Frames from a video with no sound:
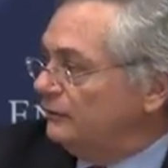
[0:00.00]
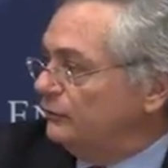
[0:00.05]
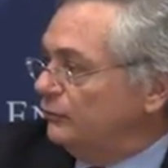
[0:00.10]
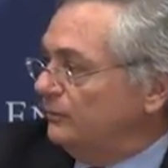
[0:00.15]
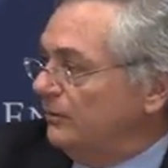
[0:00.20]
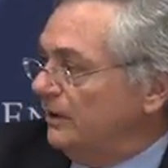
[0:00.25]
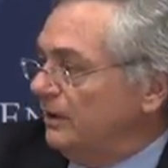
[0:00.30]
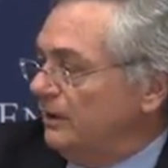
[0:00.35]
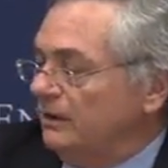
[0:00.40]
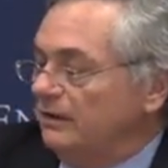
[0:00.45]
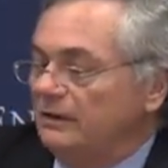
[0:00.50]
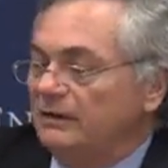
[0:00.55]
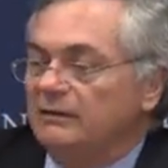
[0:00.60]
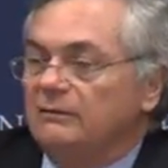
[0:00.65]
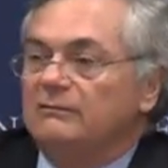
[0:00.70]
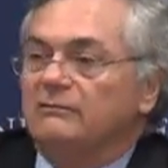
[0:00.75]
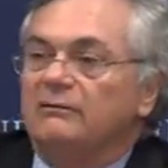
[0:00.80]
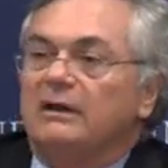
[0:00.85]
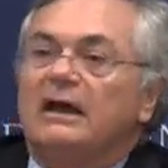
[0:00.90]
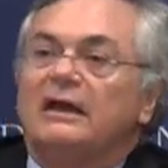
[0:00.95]
To my
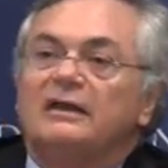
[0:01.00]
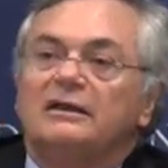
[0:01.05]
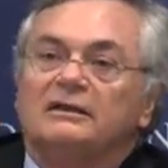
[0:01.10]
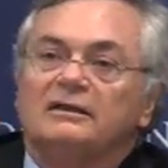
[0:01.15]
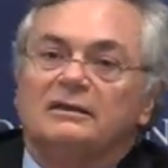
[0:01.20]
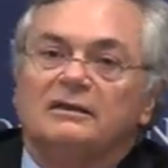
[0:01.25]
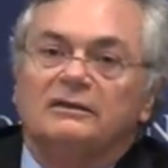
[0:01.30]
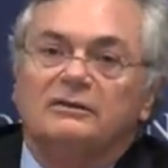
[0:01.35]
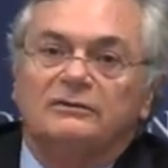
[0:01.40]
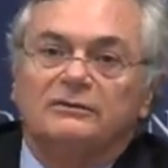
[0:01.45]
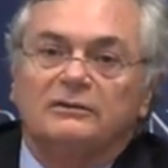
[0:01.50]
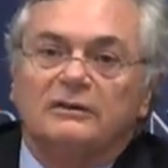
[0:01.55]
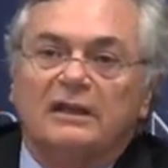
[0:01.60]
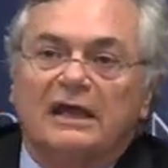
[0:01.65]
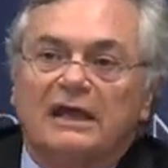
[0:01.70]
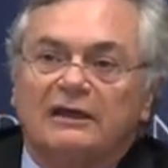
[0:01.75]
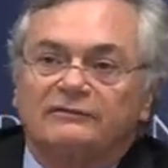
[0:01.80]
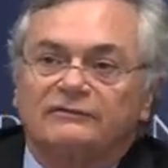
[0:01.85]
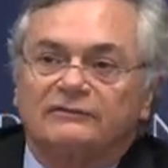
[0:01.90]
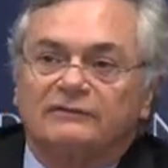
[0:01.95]
right and your
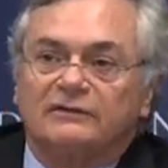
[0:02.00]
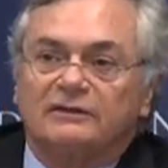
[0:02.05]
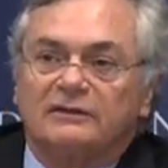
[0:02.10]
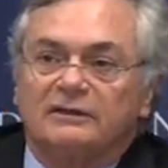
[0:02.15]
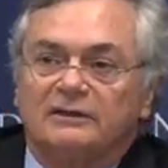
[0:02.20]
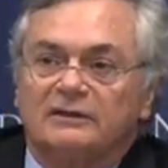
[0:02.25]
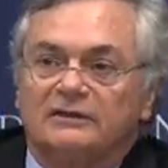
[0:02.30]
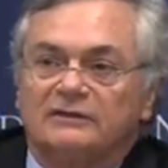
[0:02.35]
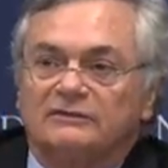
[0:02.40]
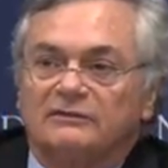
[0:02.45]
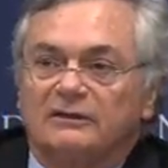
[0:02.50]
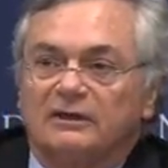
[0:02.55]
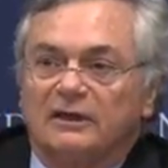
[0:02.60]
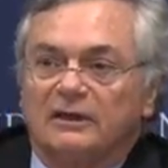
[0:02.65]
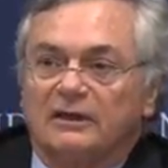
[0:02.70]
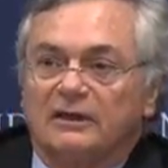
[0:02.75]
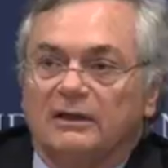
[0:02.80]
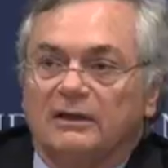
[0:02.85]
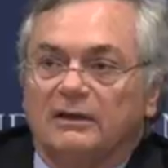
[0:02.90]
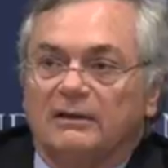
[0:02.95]
left is
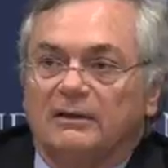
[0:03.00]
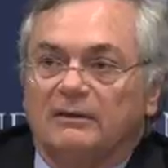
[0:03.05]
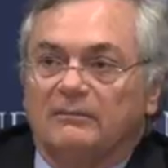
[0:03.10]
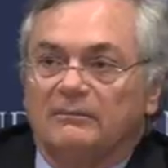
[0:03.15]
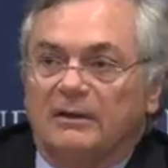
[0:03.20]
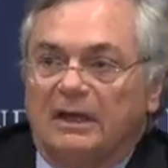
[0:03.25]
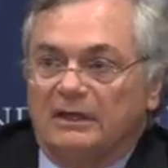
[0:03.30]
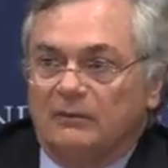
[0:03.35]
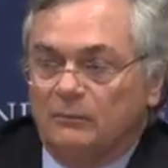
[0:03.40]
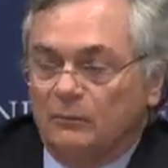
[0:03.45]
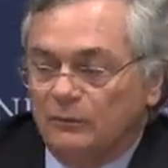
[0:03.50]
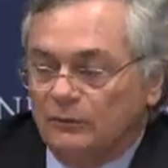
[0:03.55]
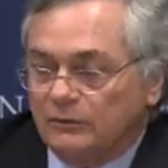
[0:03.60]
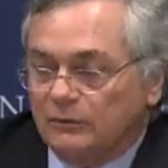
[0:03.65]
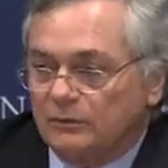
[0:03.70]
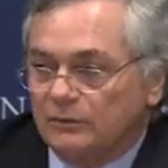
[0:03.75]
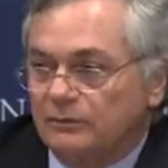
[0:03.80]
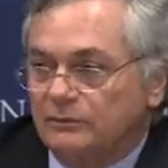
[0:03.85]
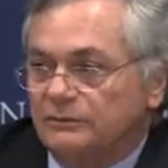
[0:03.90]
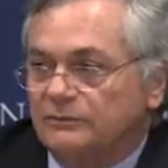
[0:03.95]
Mike
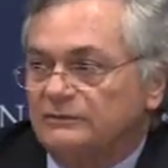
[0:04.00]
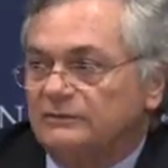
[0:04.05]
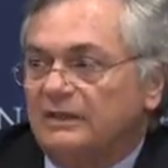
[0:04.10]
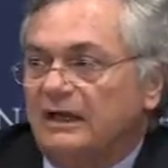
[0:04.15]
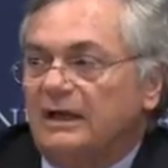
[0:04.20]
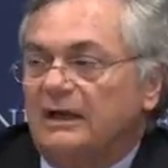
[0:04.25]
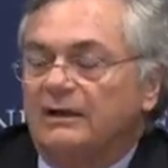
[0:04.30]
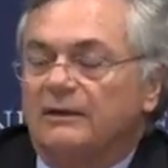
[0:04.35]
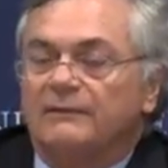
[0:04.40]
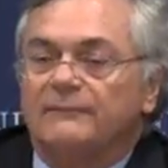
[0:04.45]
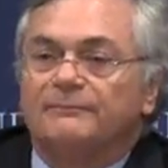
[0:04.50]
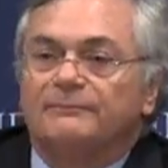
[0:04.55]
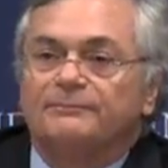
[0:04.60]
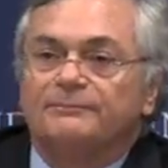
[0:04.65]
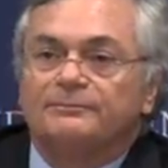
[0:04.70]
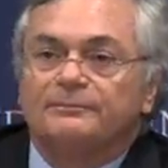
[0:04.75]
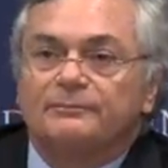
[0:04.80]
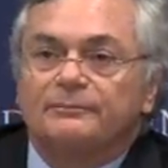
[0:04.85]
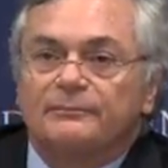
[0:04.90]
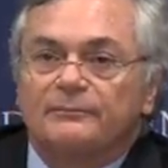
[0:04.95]
Moore, who is now
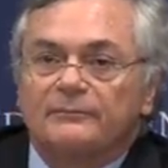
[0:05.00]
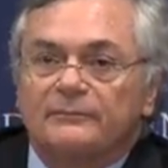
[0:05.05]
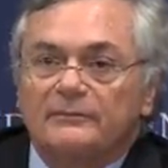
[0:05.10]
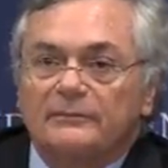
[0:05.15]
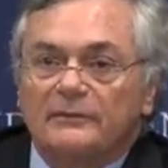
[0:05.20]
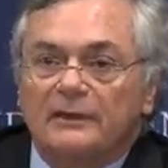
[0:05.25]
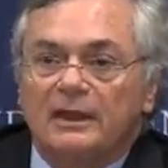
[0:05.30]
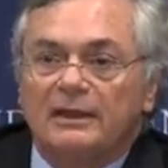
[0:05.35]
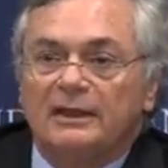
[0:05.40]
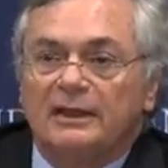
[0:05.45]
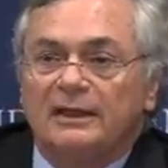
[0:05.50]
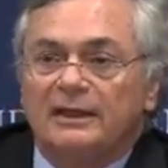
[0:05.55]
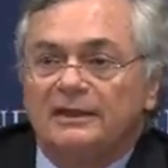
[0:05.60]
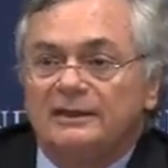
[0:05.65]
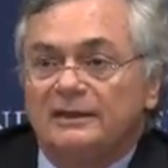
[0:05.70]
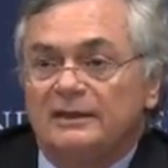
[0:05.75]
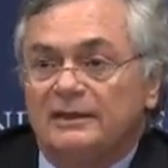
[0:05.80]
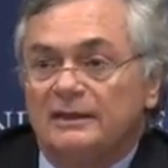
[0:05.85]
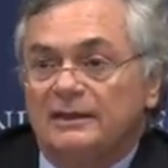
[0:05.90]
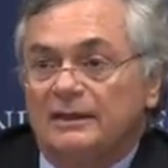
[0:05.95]

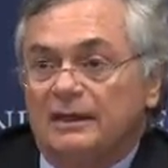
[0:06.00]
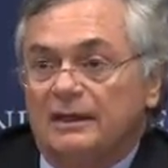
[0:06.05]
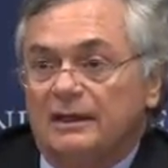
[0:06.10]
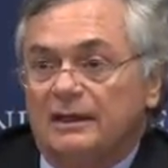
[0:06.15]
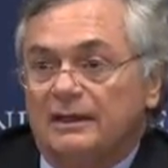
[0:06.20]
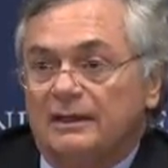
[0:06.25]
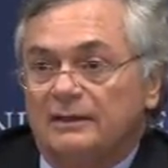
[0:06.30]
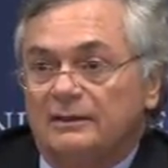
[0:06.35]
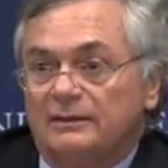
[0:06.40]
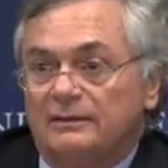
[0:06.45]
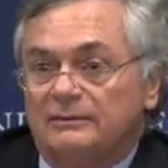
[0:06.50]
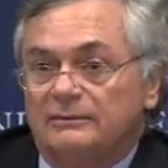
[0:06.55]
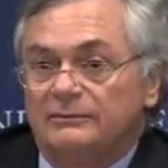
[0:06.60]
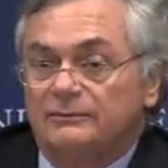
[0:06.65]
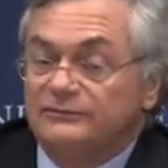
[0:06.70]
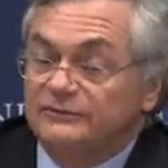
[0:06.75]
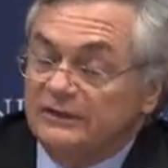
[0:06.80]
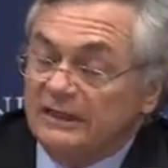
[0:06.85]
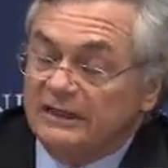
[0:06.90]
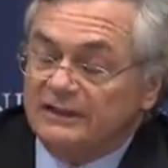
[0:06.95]
the
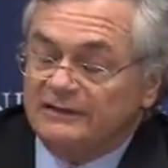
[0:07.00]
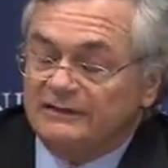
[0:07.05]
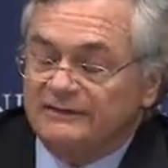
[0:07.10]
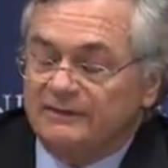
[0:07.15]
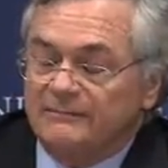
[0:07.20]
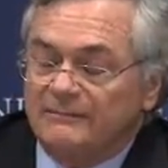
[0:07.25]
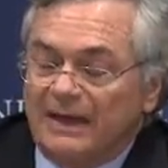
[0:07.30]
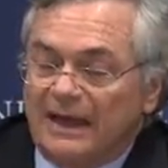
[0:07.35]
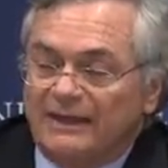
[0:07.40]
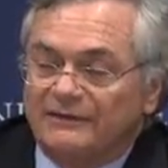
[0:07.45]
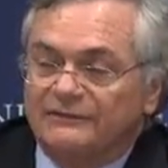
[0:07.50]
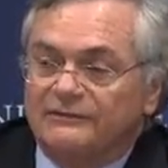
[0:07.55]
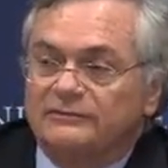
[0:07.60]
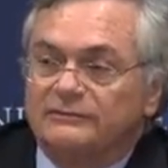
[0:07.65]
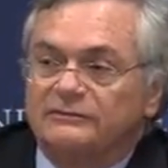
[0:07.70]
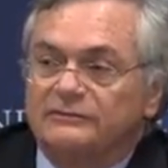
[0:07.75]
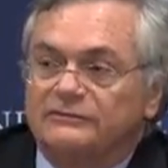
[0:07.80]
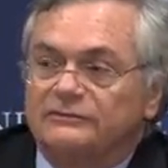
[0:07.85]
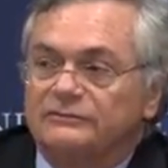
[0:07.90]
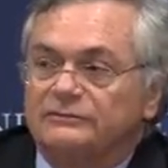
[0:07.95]
New Zealand's
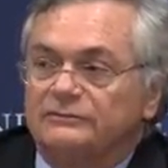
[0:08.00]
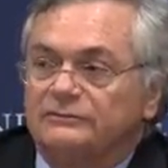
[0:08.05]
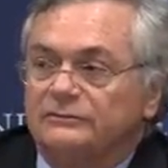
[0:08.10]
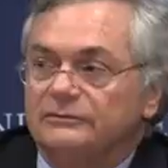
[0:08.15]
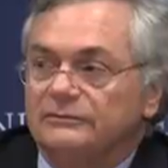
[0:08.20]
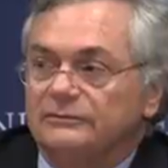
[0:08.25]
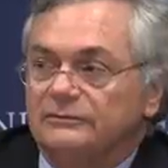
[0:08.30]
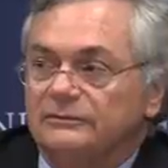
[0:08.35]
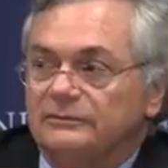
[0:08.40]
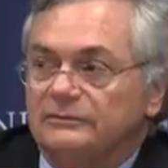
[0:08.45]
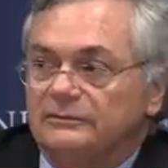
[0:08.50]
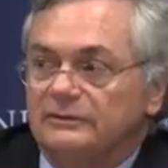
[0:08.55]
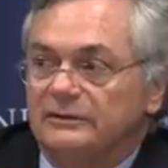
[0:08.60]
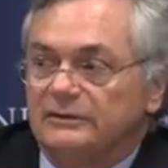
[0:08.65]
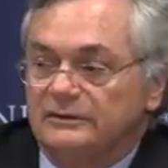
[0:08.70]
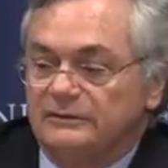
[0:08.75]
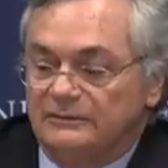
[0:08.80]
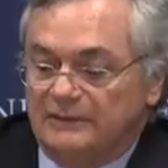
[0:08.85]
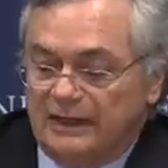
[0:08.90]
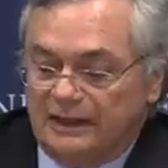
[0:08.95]
ambassador to
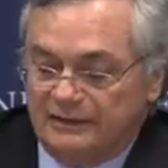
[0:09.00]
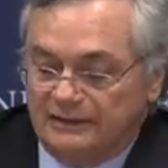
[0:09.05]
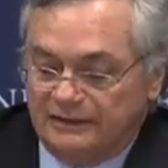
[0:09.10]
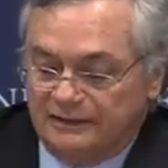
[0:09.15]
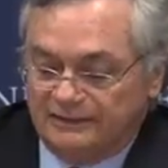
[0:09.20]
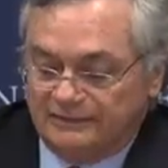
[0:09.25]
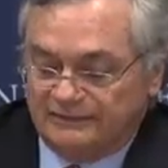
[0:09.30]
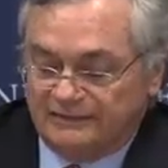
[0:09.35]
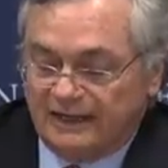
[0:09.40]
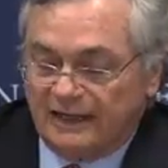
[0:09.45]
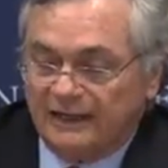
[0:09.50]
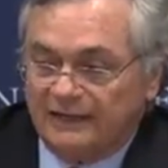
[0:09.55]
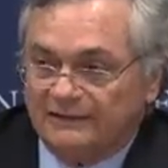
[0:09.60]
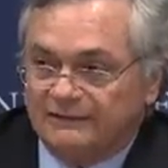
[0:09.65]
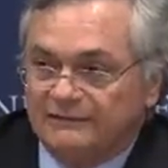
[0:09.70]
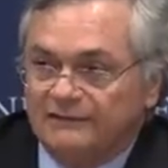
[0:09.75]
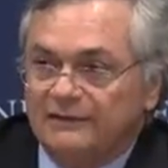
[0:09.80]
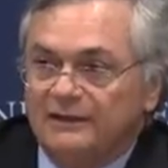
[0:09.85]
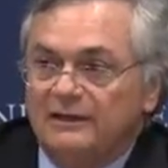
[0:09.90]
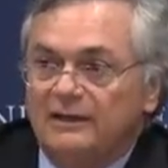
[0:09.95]
the United
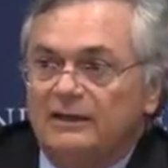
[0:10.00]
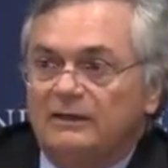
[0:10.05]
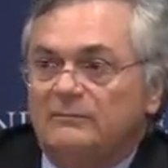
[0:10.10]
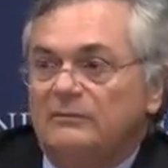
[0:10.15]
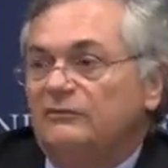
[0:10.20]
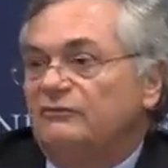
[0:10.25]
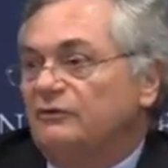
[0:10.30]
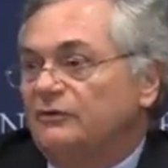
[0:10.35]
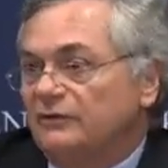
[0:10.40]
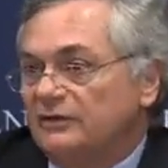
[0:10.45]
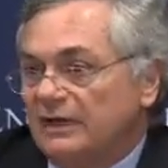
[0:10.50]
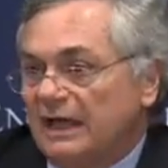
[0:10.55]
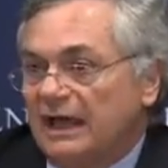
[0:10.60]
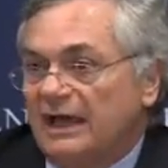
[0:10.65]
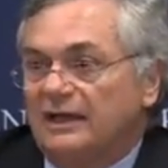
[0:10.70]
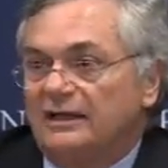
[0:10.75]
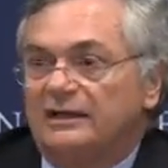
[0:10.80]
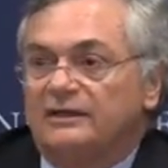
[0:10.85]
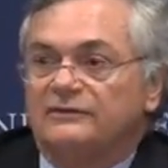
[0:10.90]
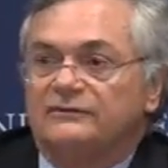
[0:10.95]
States. Before
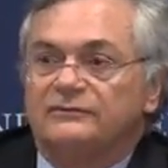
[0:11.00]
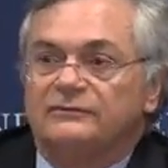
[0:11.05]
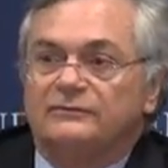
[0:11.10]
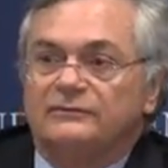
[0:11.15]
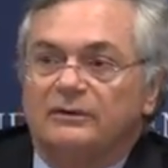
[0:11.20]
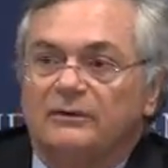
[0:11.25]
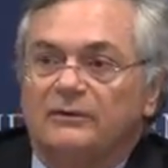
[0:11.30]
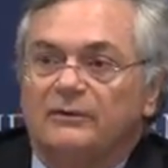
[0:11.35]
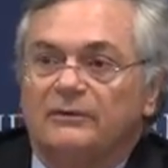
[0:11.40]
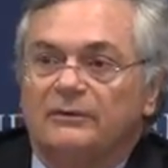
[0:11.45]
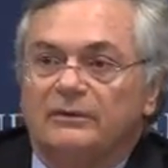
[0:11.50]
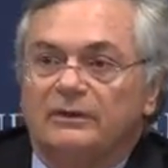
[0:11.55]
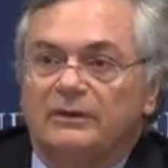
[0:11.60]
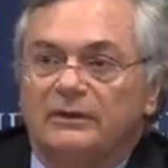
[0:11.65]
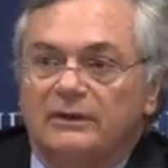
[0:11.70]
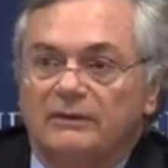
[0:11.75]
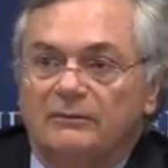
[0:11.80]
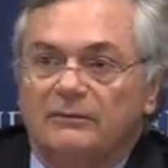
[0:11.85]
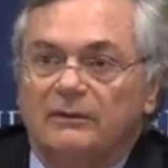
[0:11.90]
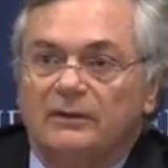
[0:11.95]
that, as you know,
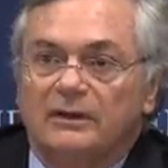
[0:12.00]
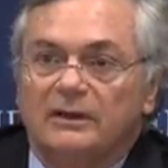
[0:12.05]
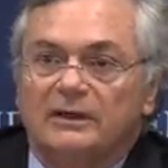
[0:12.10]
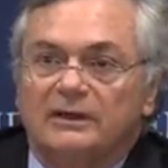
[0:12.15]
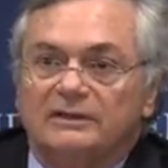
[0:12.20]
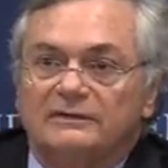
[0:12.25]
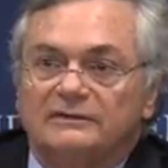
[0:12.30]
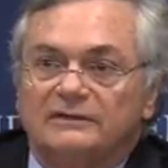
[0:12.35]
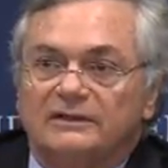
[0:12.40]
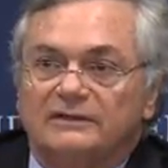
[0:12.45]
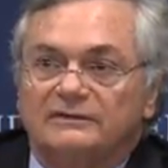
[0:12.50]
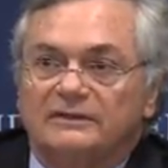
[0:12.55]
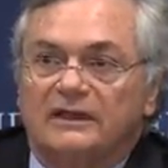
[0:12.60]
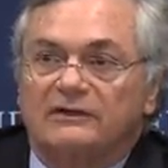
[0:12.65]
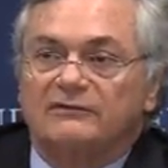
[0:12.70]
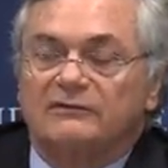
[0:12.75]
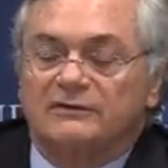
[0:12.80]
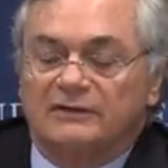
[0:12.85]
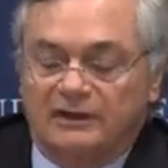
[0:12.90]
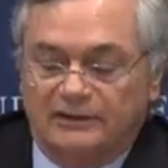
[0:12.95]
he was the
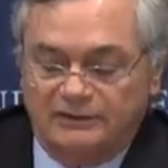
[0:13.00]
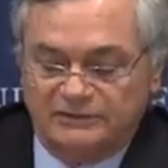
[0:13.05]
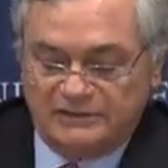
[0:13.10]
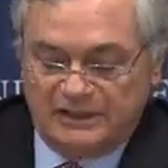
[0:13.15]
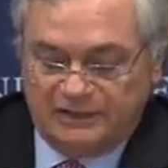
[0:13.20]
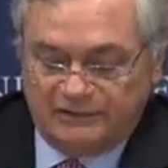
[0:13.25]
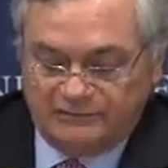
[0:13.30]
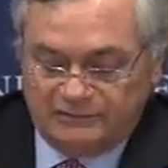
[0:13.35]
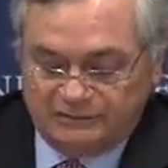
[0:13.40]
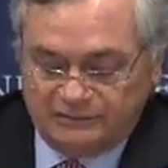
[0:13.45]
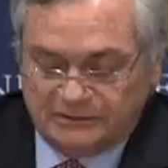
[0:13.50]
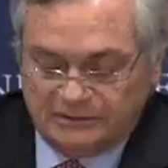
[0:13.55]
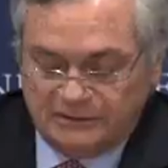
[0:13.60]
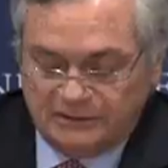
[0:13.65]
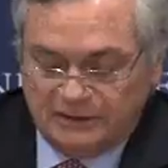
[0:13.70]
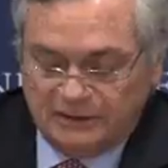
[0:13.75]
Secretary General,